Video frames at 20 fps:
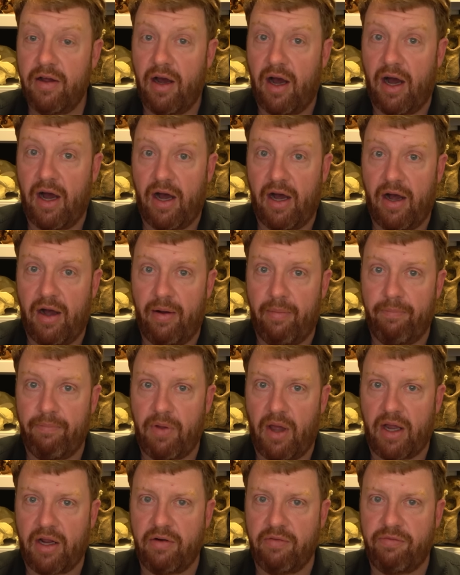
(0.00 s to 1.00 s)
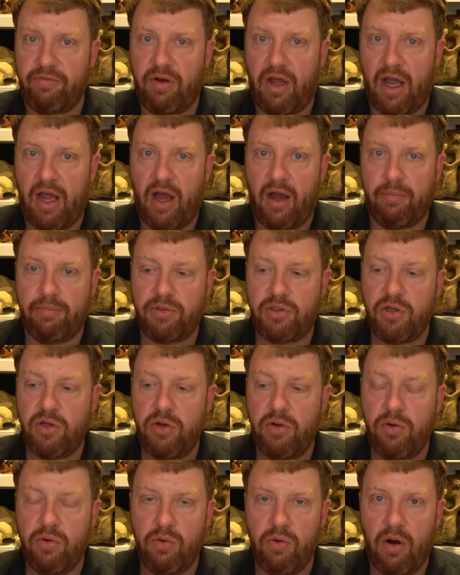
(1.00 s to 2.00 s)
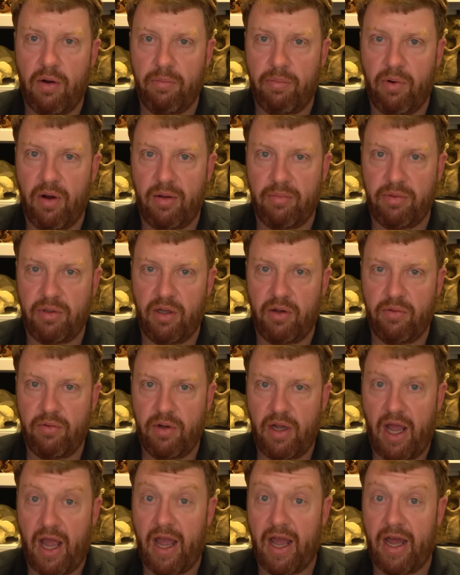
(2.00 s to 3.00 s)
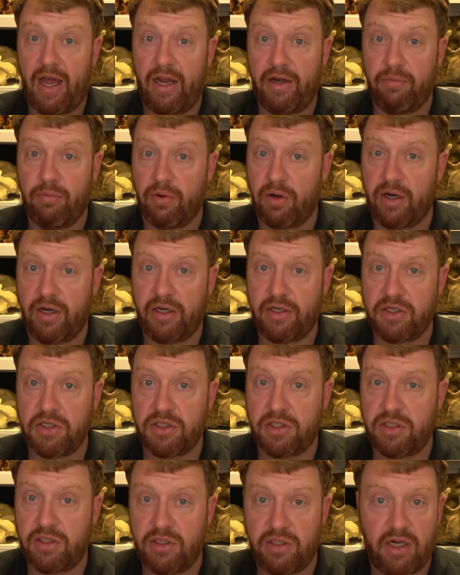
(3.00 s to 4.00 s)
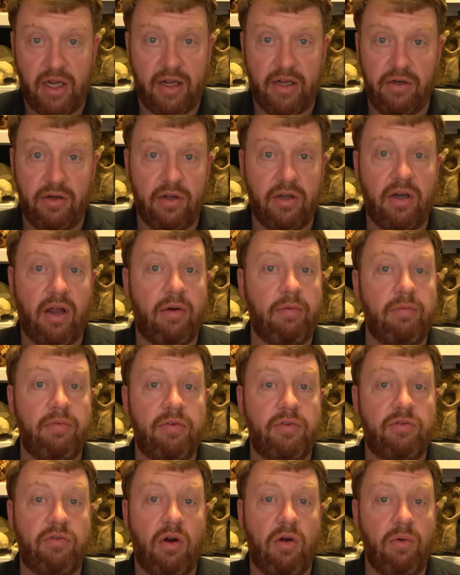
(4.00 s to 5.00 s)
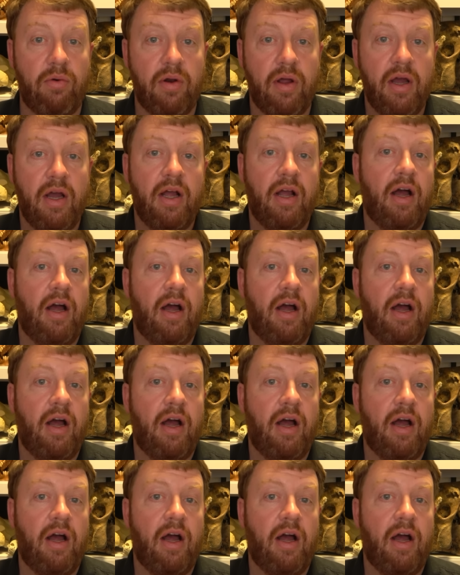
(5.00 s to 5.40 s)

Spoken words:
I'm going to fly up to a pueblo, and we're going to just take a look around with the drone.